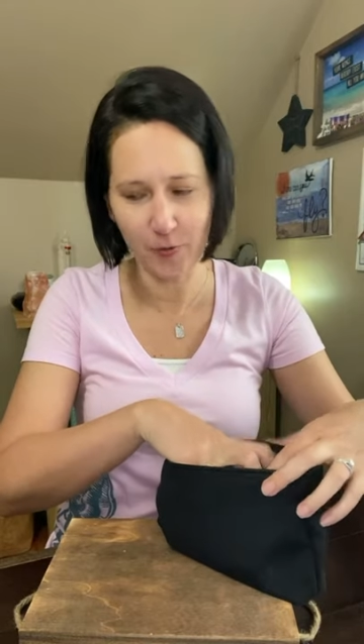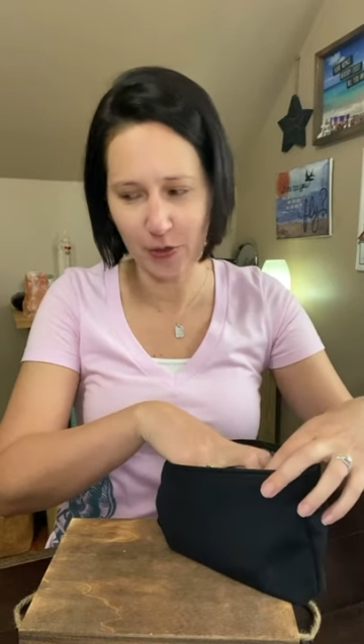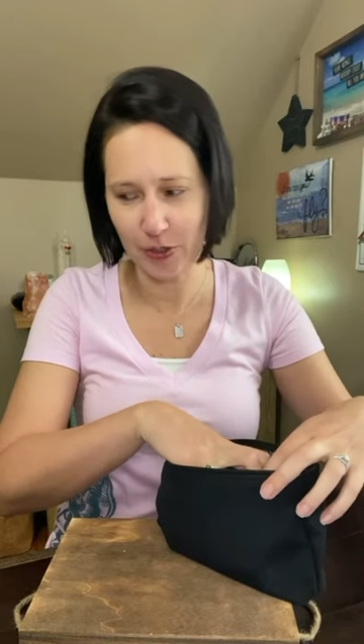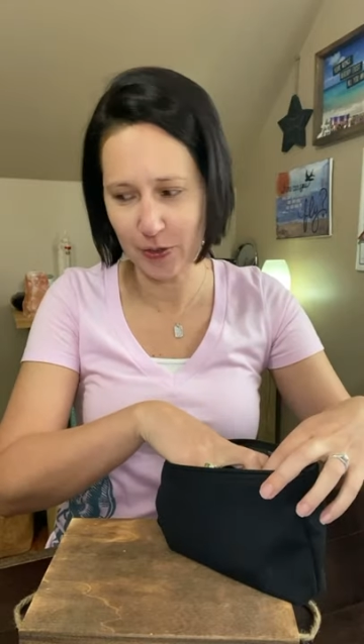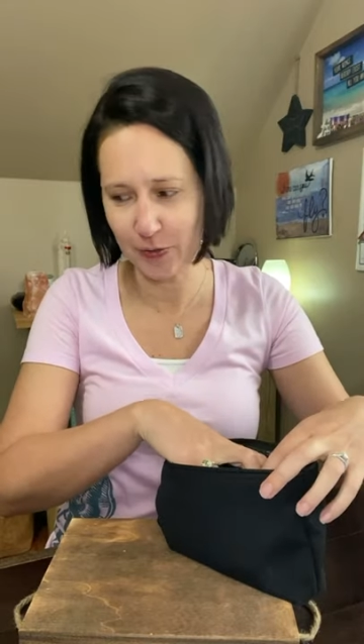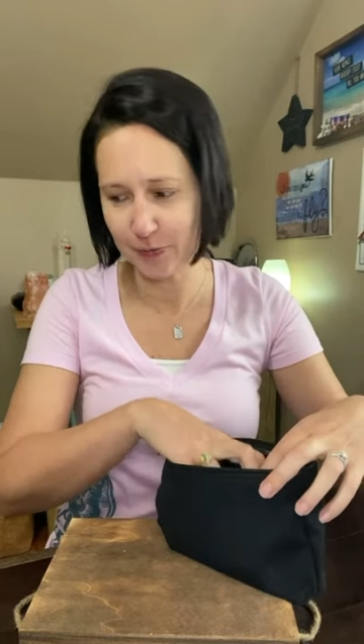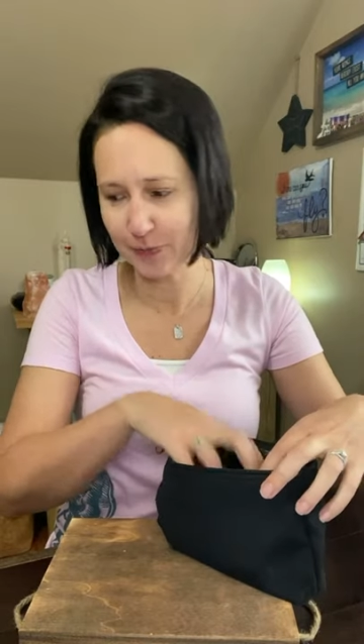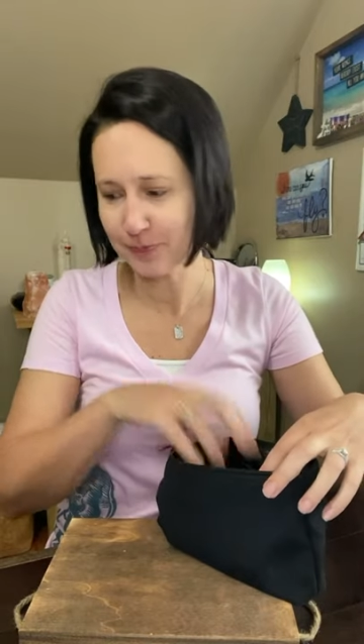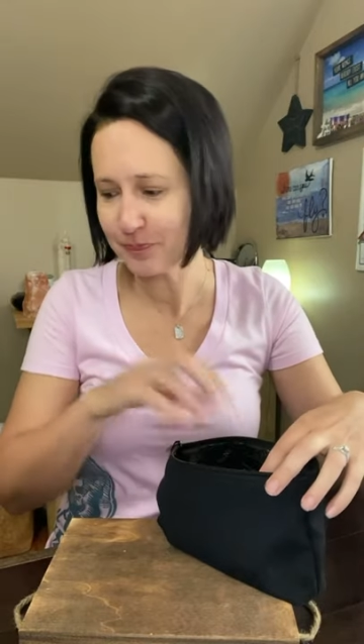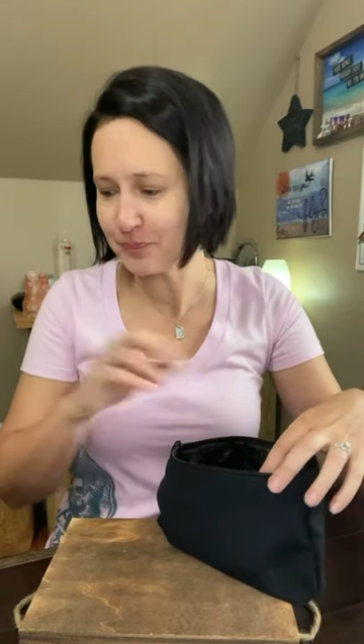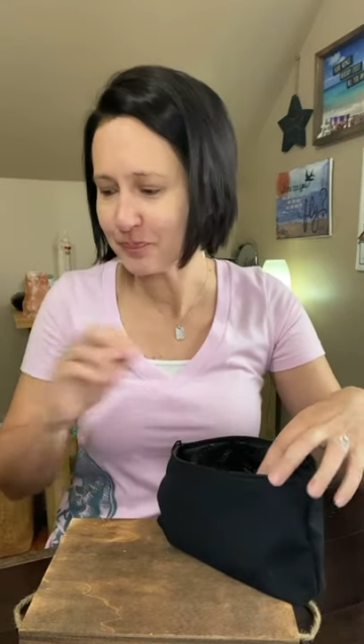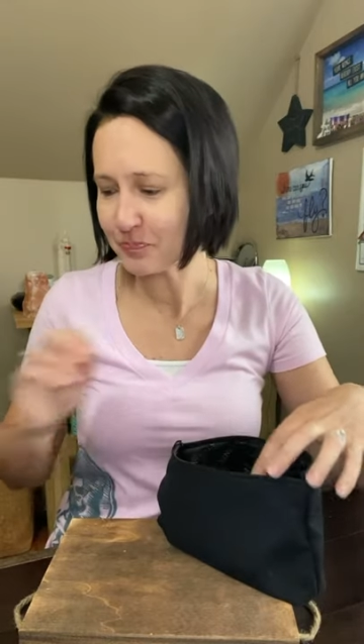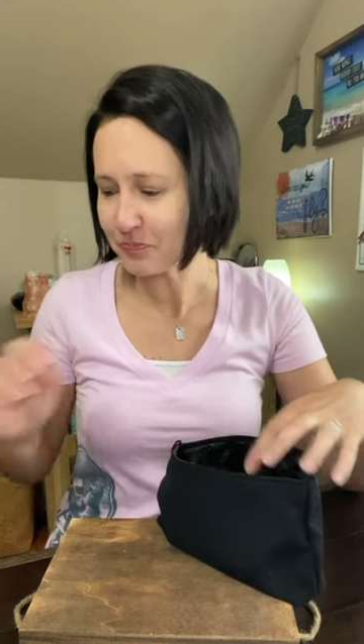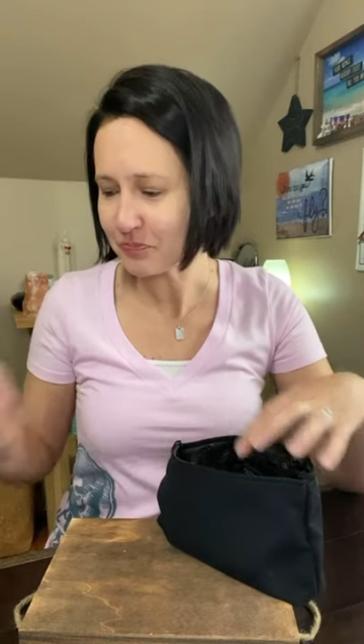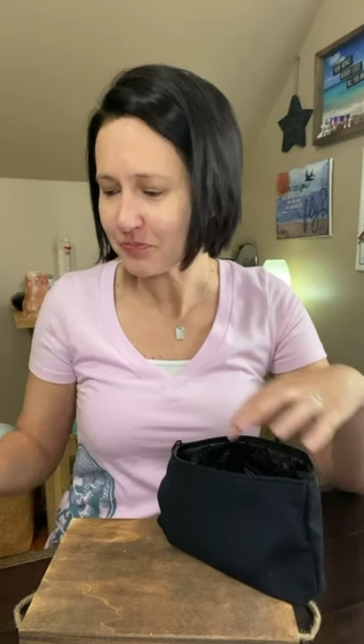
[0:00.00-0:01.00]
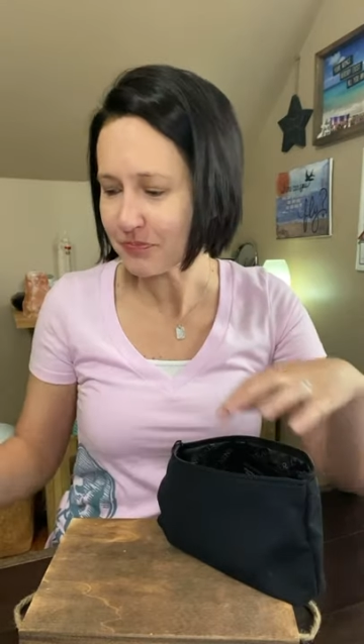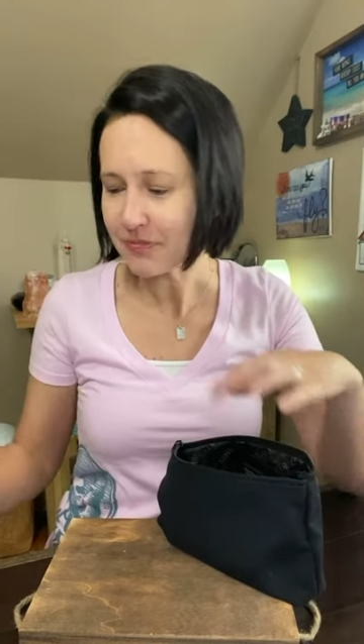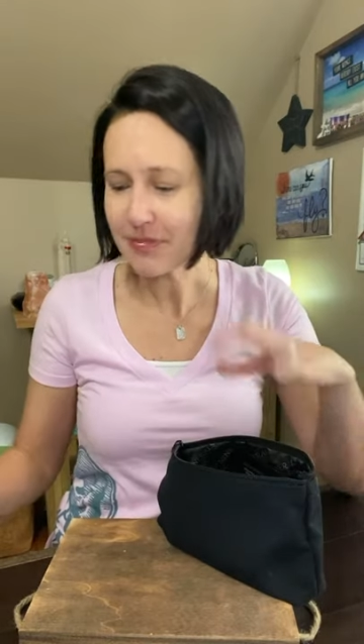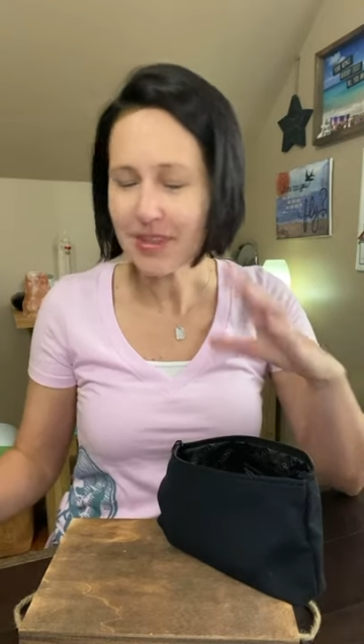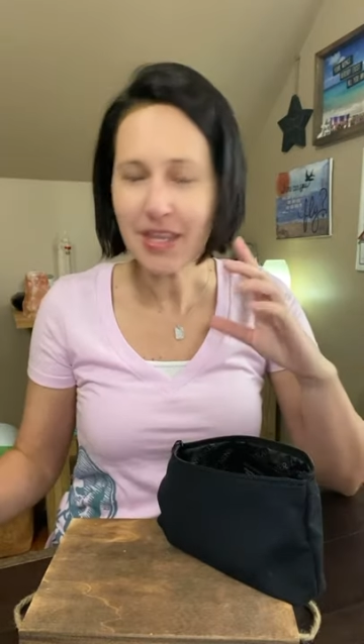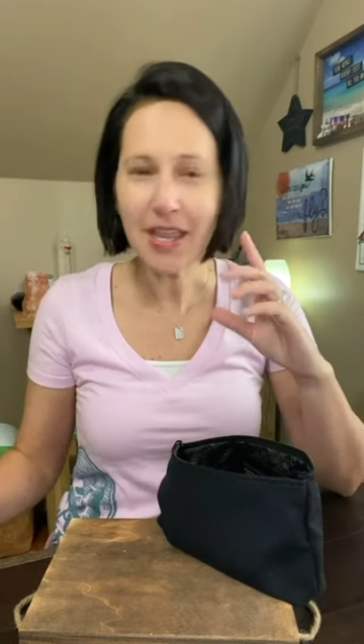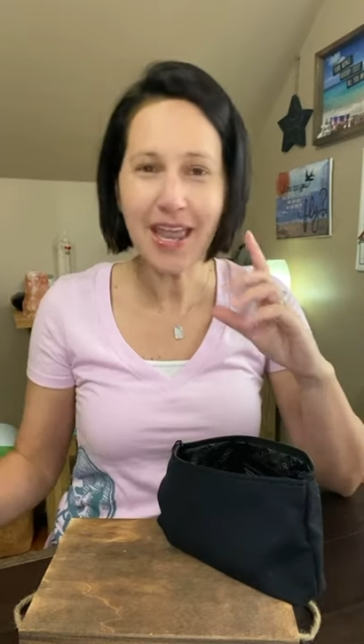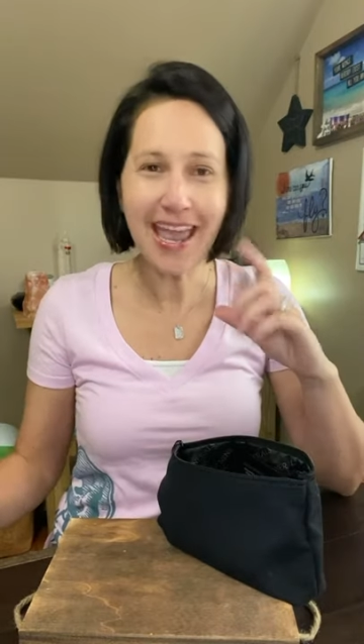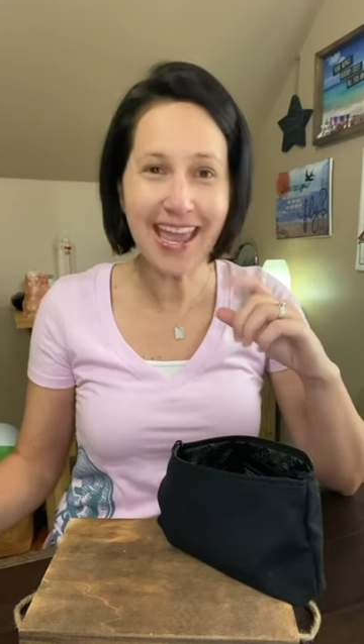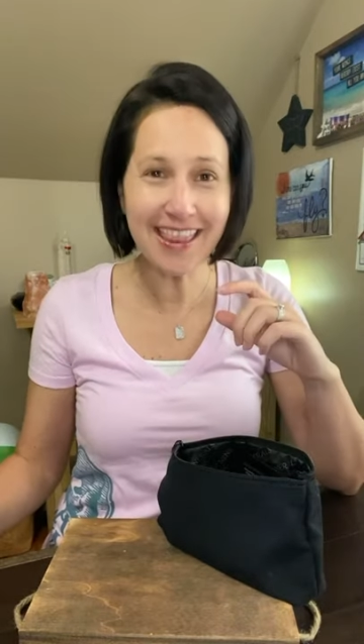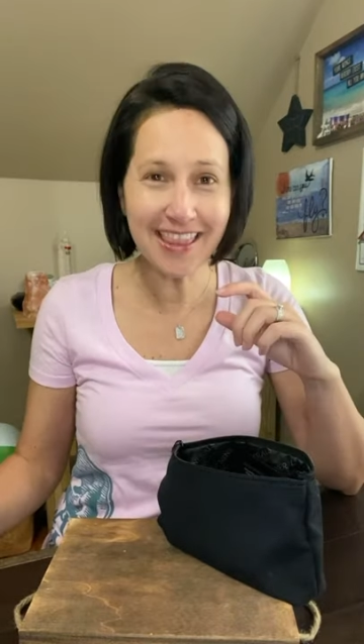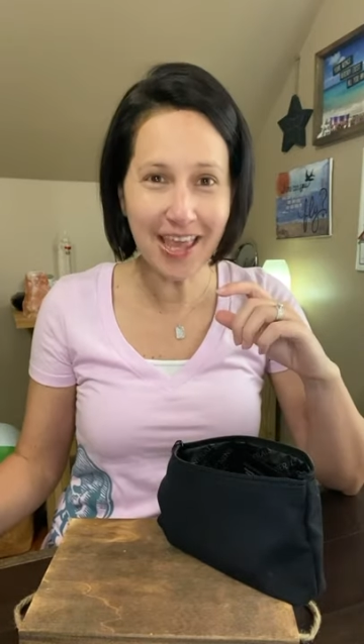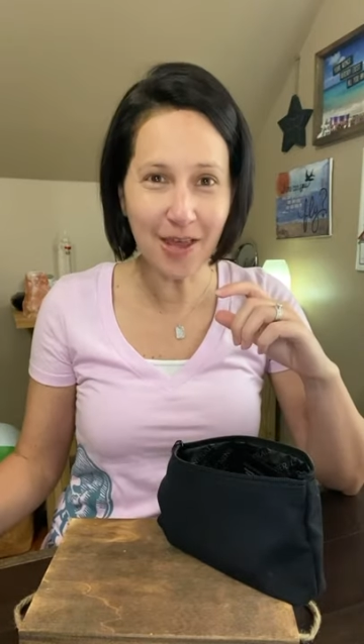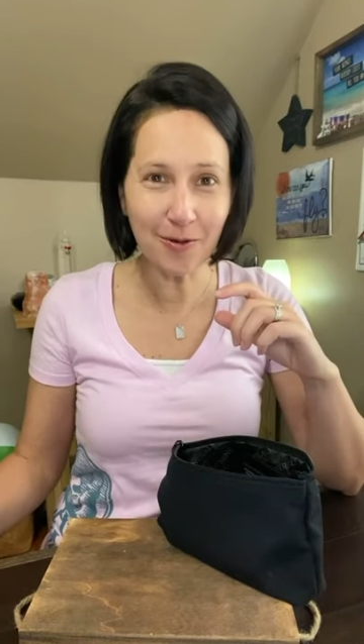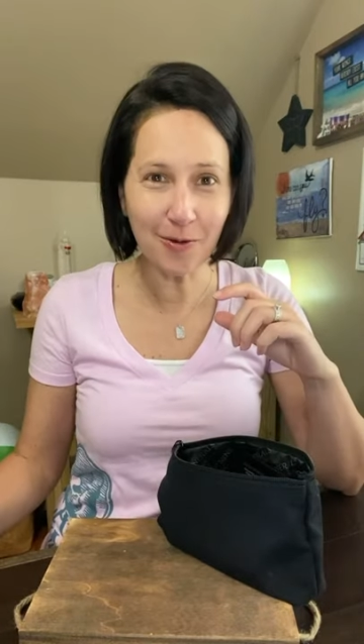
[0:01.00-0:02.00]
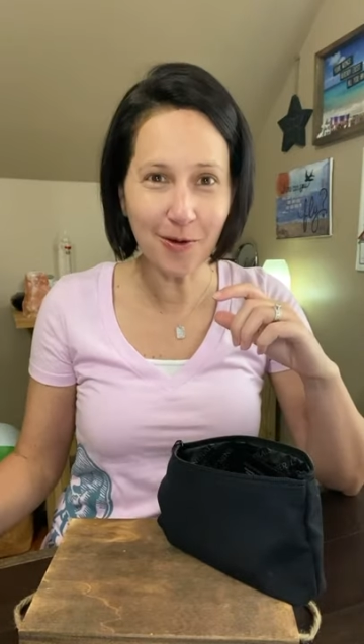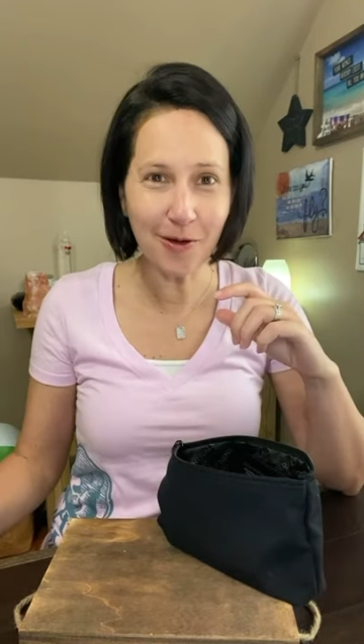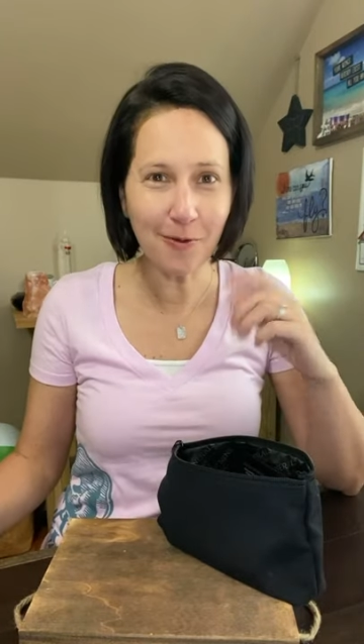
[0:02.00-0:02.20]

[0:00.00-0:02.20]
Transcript: you. And then